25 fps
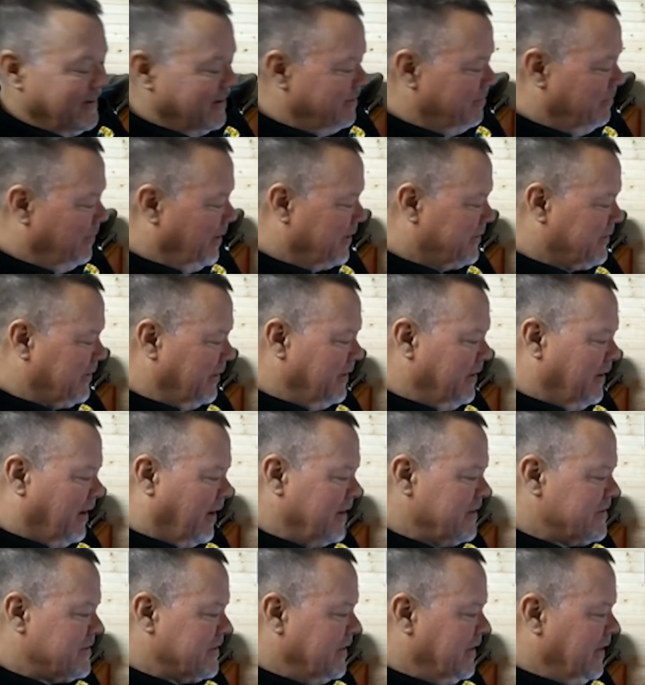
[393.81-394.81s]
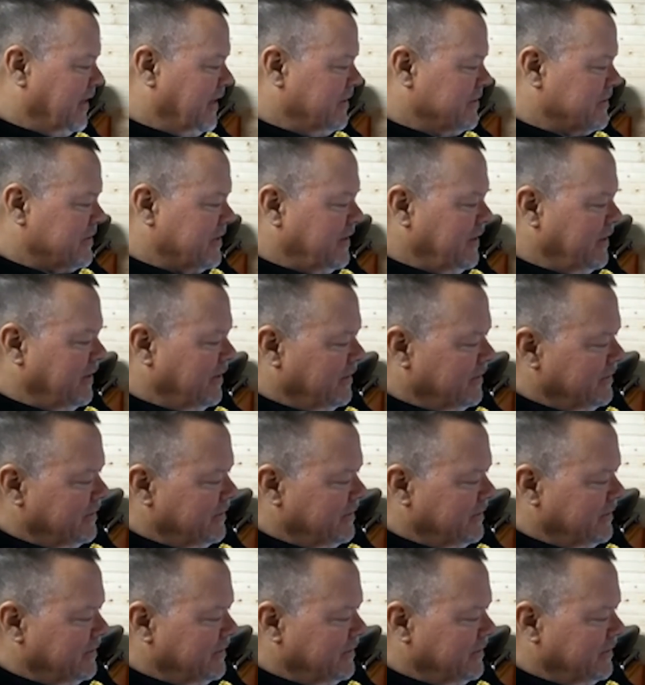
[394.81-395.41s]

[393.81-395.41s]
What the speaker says: Makes it nice and easy.